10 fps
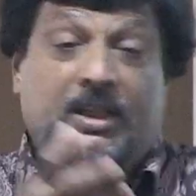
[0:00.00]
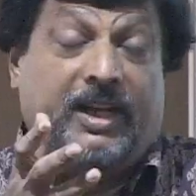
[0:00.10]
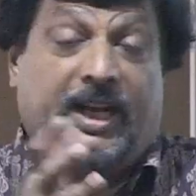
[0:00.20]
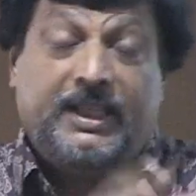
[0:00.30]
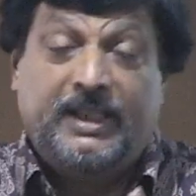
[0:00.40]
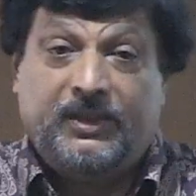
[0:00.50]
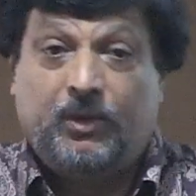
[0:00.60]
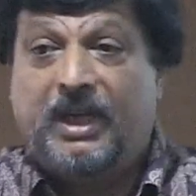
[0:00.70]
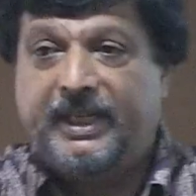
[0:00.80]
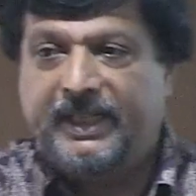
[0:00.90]
There are others
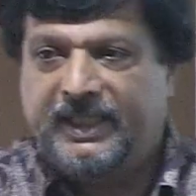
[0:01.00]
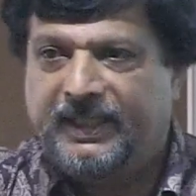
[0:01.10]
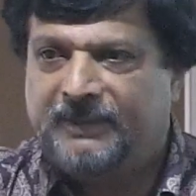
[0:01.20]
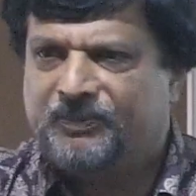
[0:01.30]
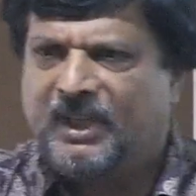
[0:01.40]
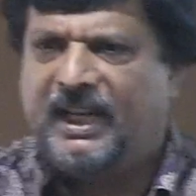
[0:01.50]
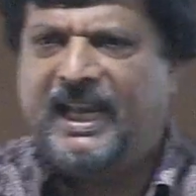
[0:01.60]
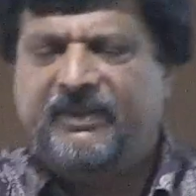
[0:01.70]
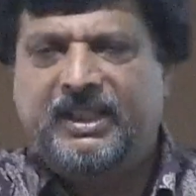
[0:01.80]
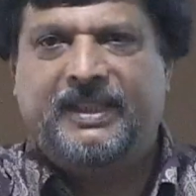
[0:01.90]
who are teaching
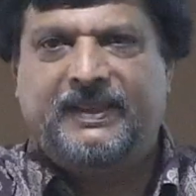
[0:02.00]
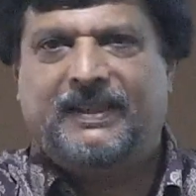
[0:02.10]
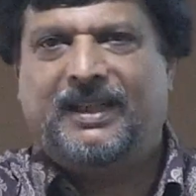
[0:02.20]
languages.